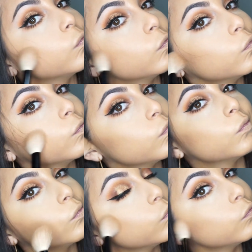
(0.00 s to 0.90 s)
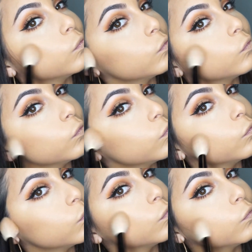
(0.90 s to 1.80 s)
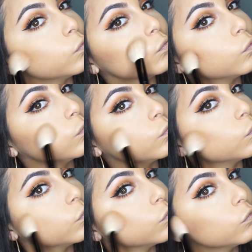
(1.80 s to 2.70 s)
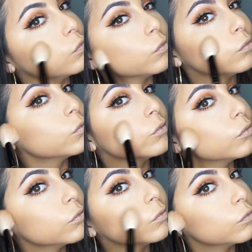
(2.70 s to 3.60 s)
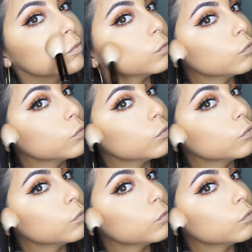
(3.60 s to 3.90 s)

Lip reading: here is just blending out and blending out.